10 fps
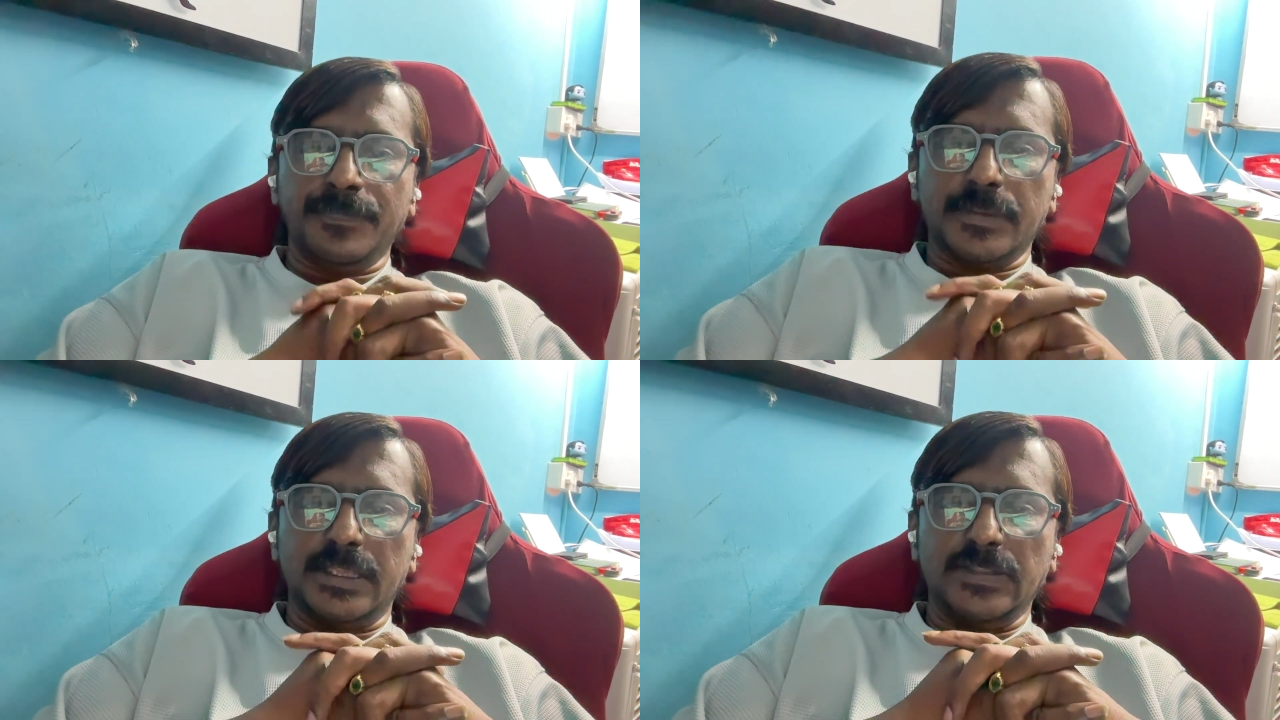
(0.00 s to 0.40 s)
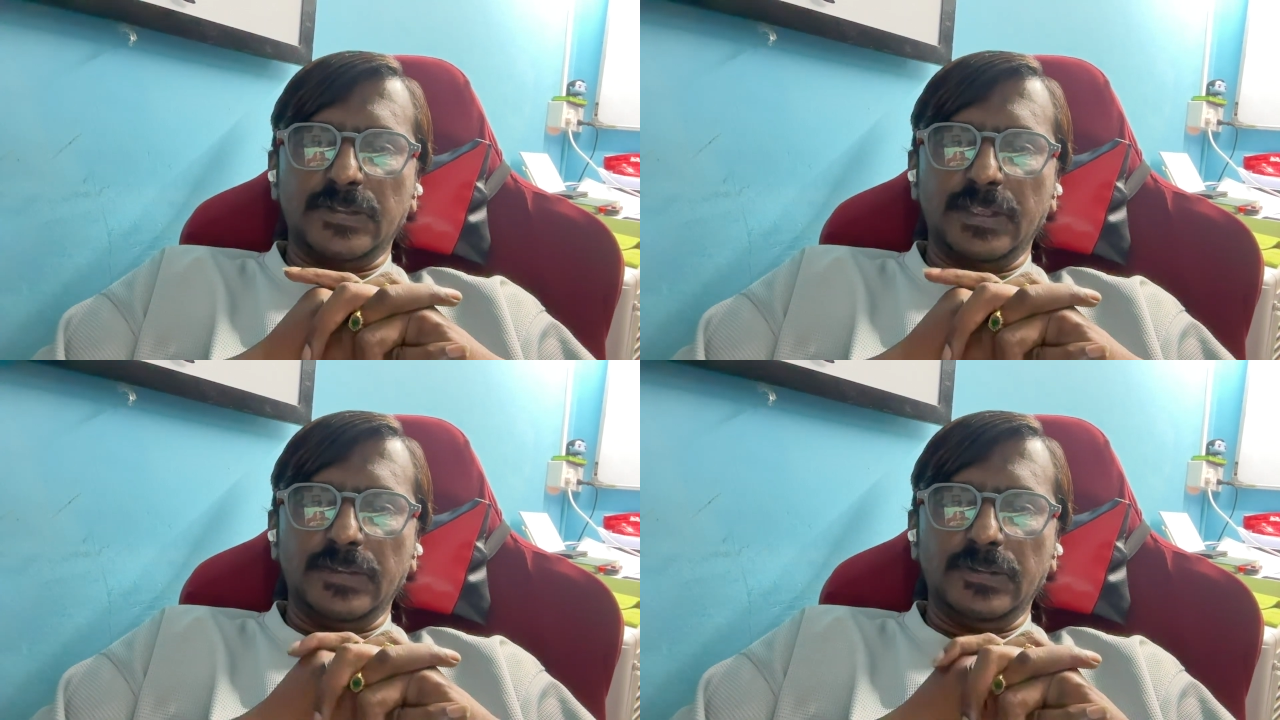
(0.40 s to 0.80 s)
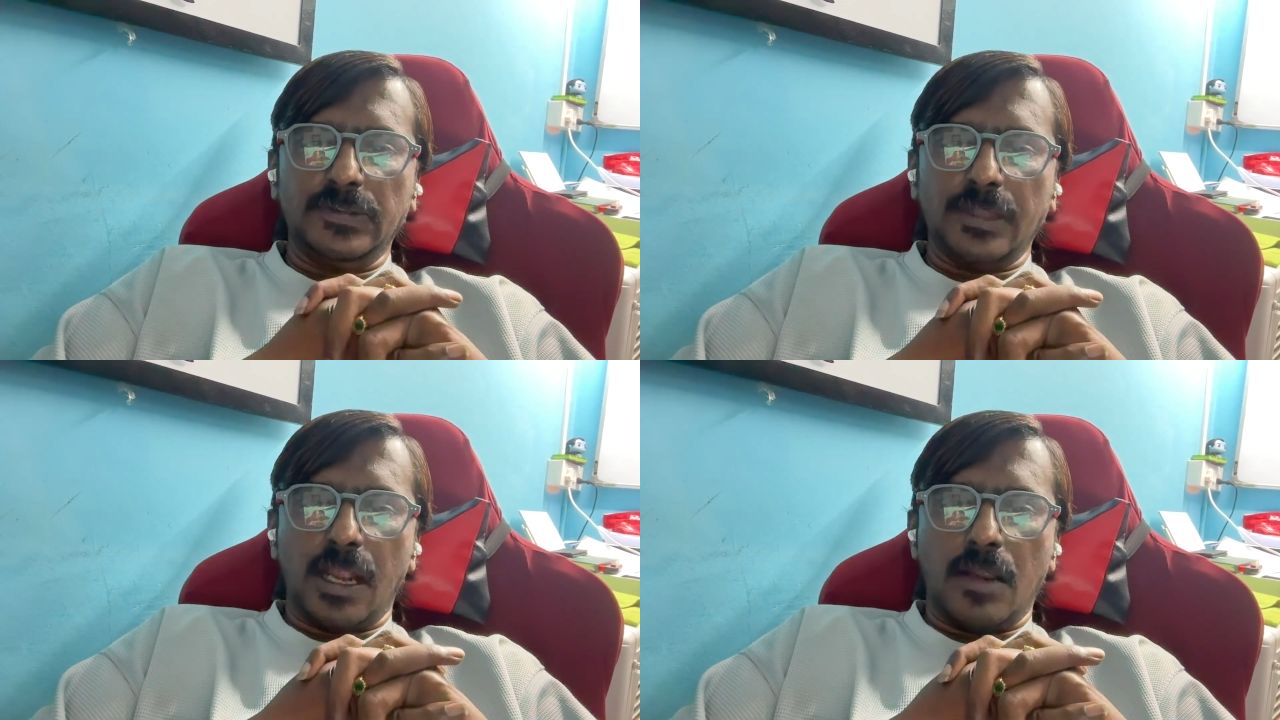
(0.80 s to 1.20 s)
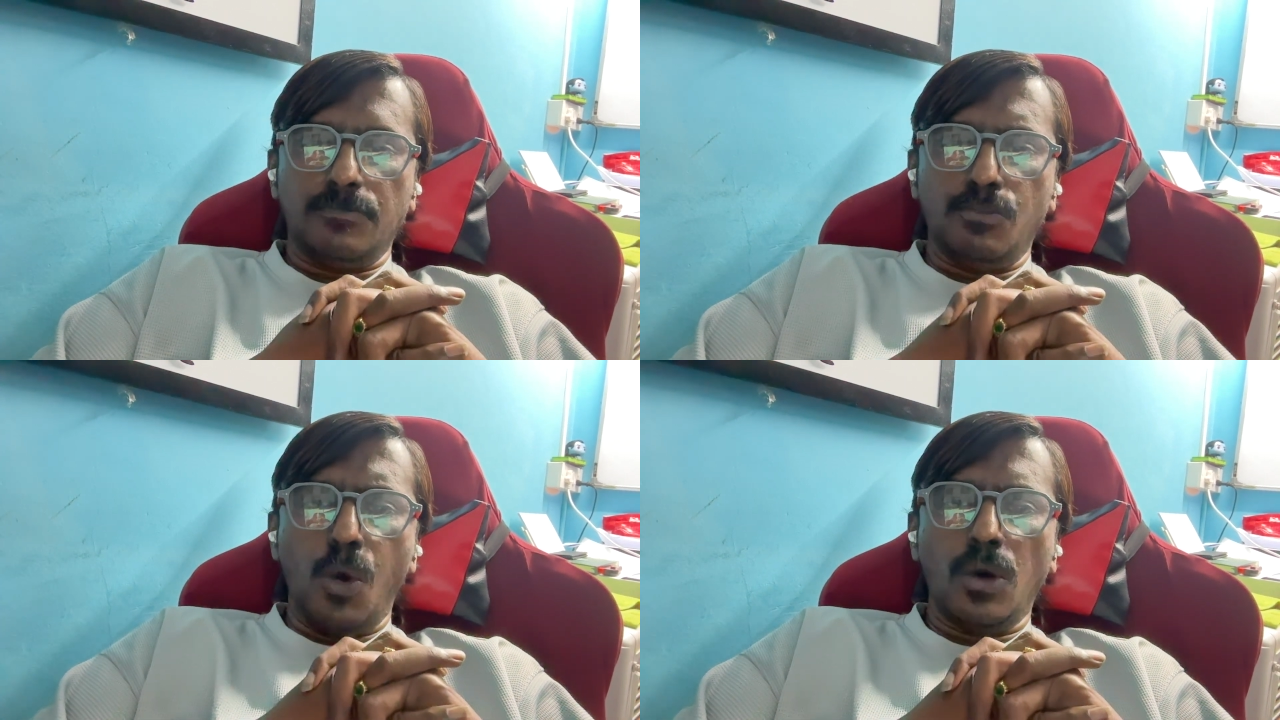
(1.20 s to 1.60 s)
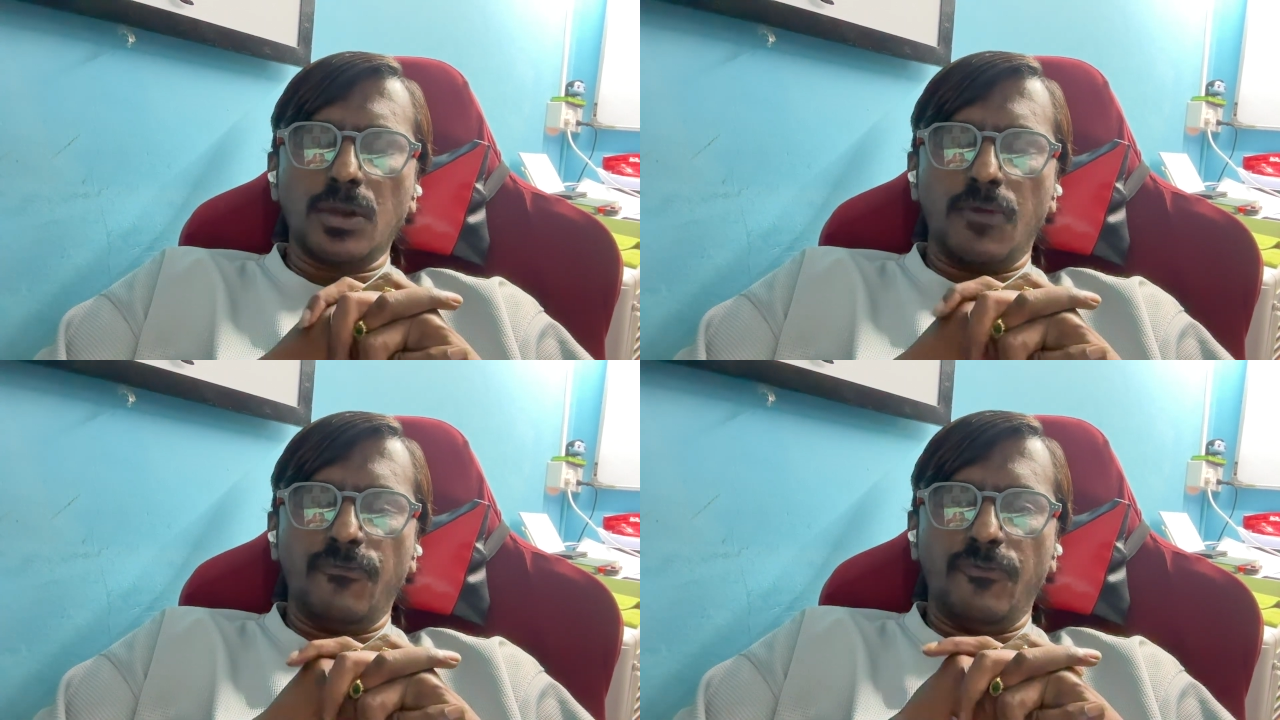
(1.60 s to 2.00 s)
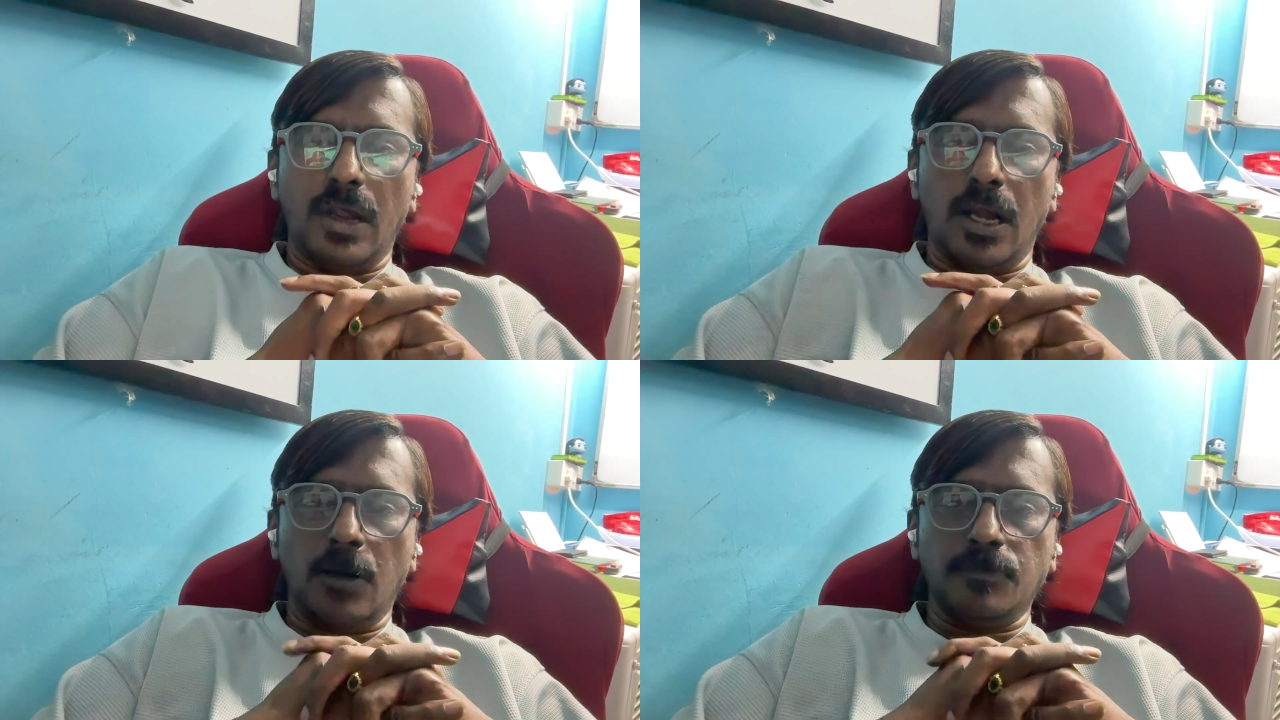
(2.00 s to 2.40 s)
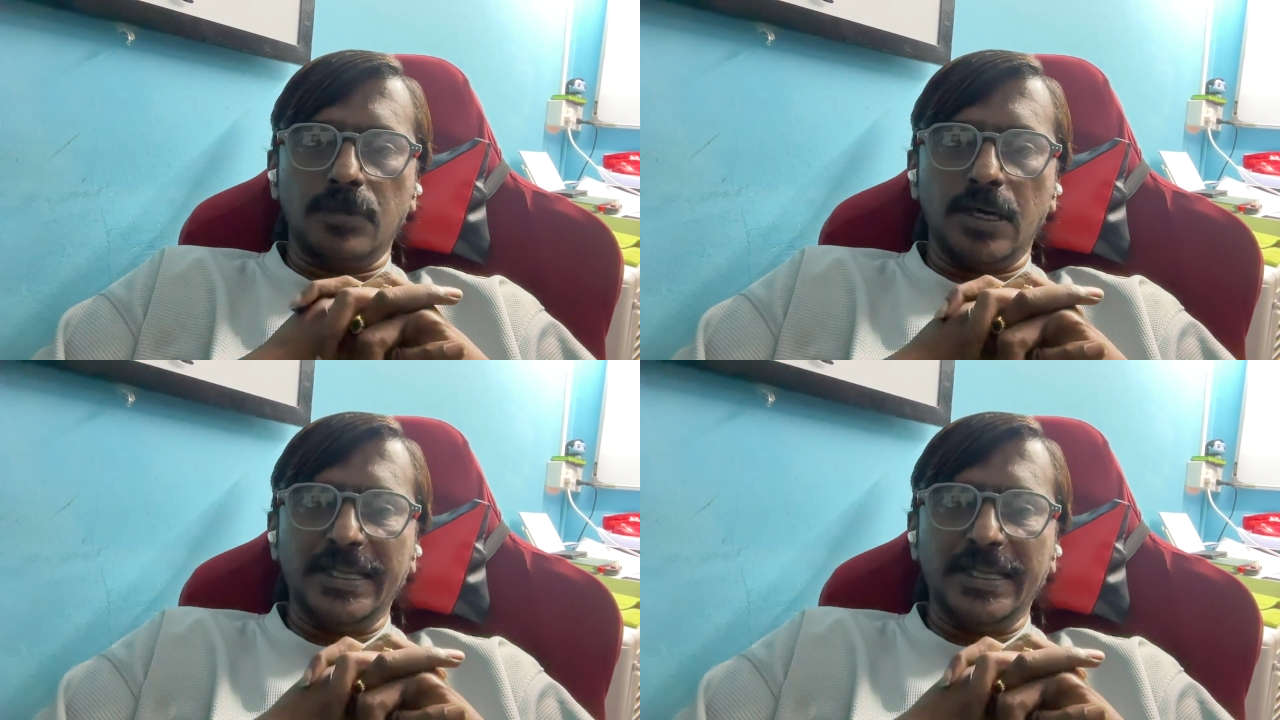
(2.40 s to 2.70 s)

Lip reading: This is more of